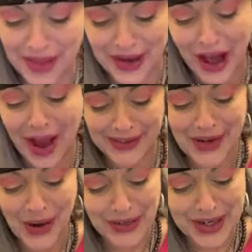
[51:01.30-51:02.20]
that I
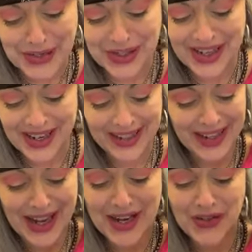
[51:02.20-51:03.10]
notice
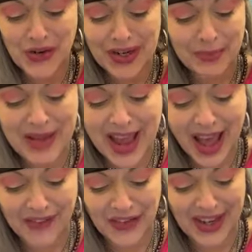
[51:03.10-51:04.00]
is you could be
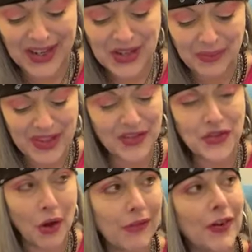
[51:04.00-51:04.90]
having, like, something
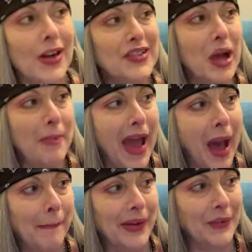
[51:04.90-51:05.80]
so fucked up
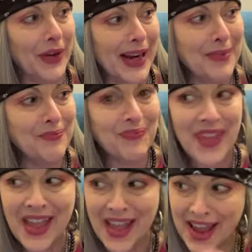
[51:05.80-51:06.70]
happen, right?
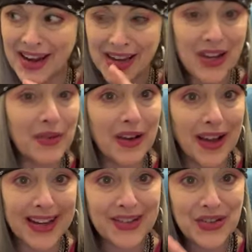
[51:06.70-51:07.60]
And I could
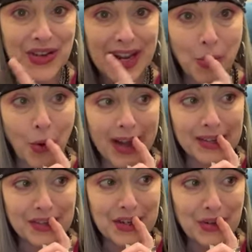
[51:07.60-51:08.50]
equate
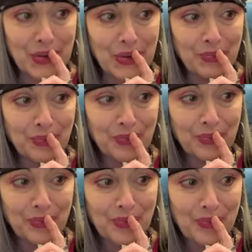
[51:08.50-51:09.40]
it to
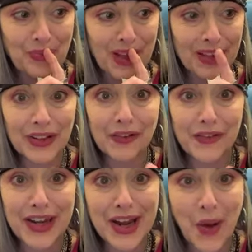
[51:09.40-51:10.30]
a little
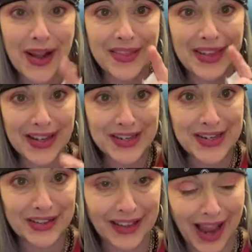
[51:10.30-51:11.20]
video I think I
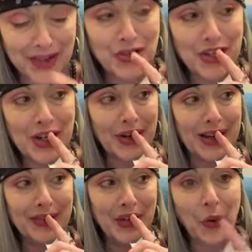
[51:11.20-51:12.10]
did last year
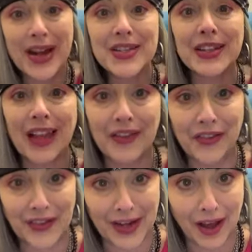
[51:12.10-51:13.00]
on the crazy life
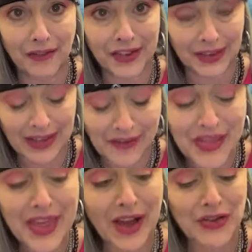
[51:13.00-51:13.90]
of an
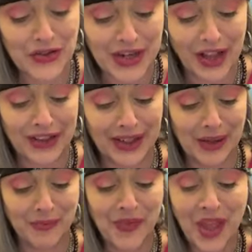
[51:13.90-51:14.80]
11th house
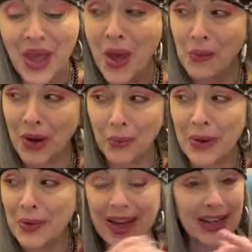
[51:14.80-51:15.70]
stellium, where we
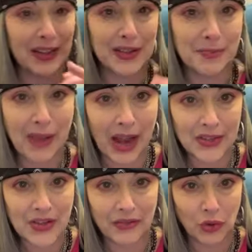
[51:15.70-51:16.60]
were getting this
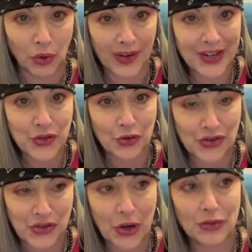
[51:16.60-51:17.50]
massive nor'easter
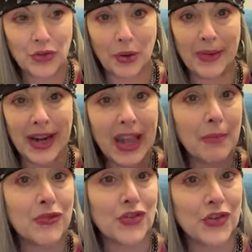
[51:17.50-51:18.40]
snowstorm and I
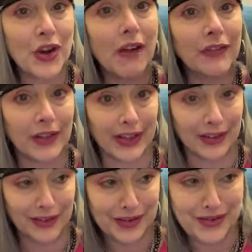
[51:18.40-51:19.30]
kept
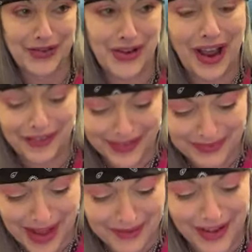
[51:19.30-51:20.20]
shoveling
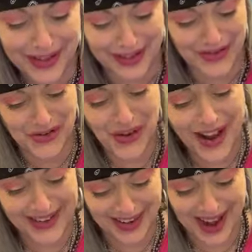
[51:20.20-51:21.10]
my fucking
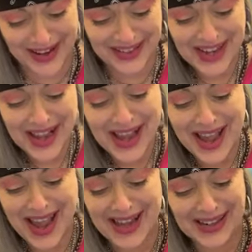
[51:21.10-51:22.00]
truck out.
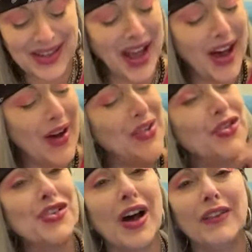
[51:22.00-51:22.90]
And I
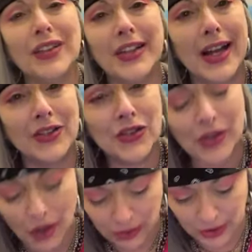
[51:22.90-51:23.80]
shoveled it out
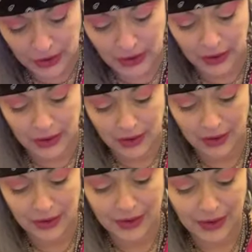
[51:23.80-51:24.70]
so good,
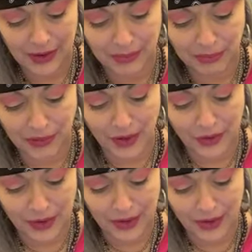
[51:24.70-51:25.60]

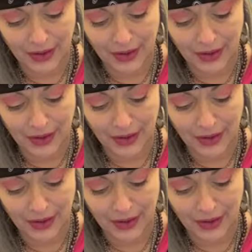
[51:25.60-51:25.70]
brother,